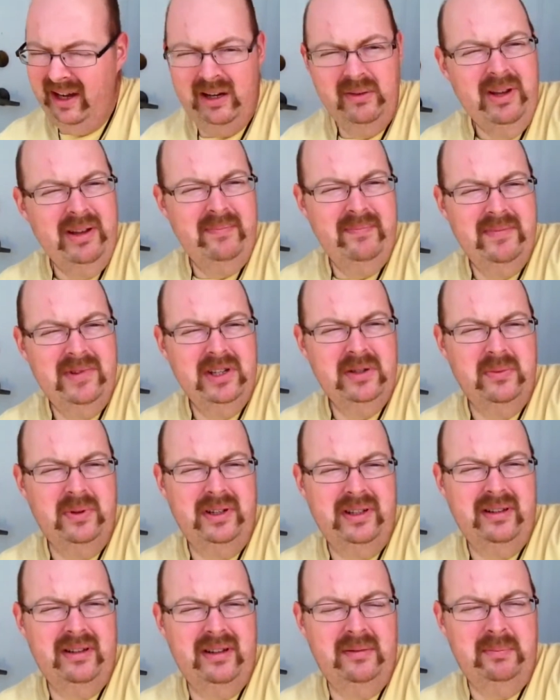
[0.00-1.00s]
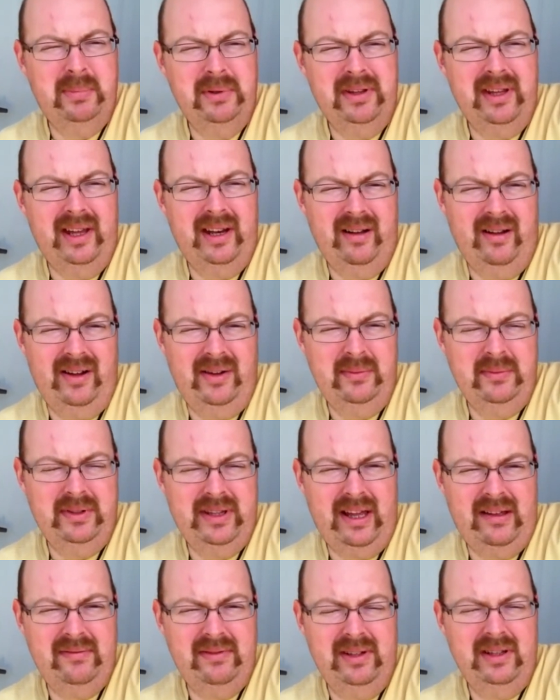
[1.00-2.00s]
Anyway, just wanted to put that on
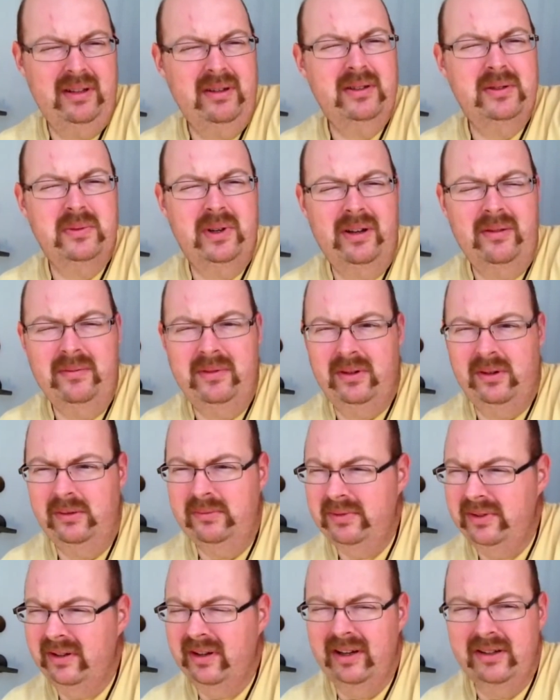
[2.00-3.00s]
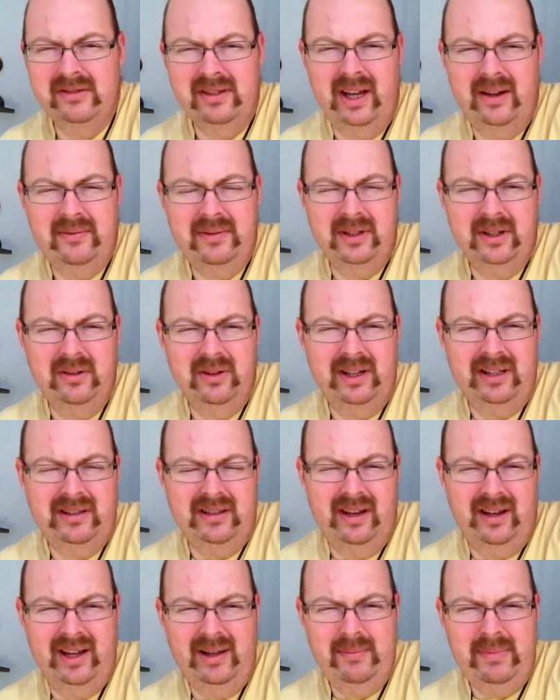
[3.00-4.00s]
with that video as well. Hopefully you guys are having a
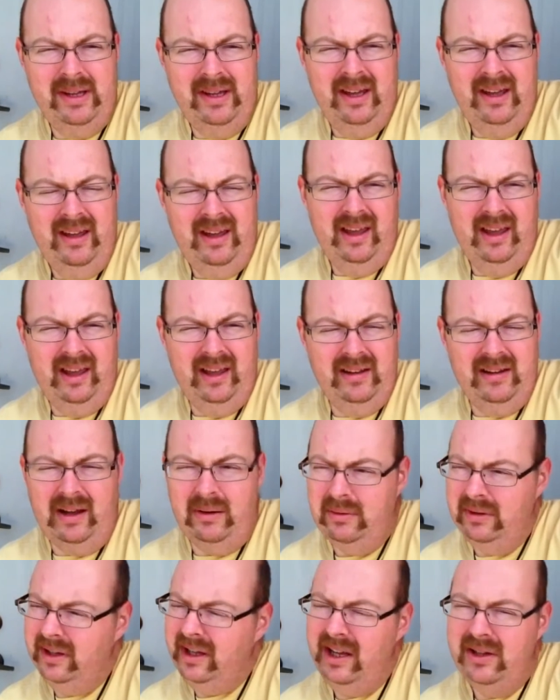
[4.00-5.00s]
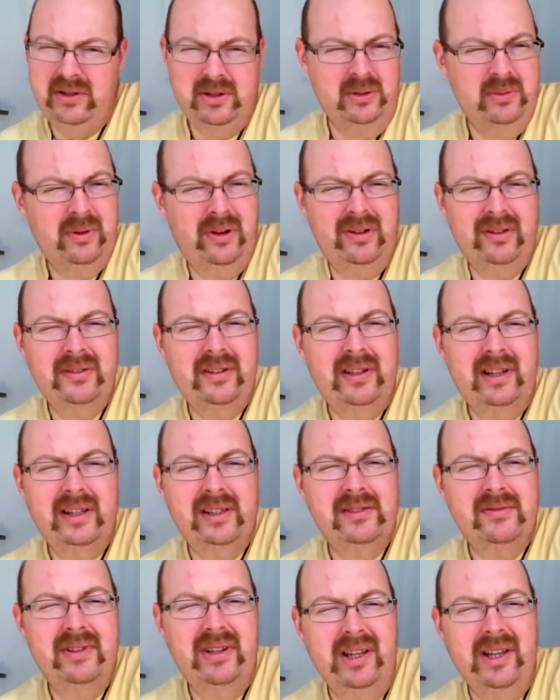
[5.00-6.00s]
great time, and I will catch you all in the
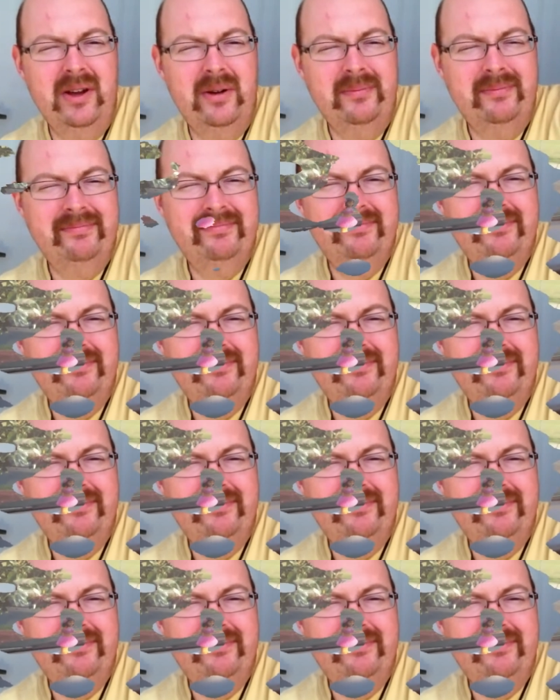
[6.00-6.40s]
next video.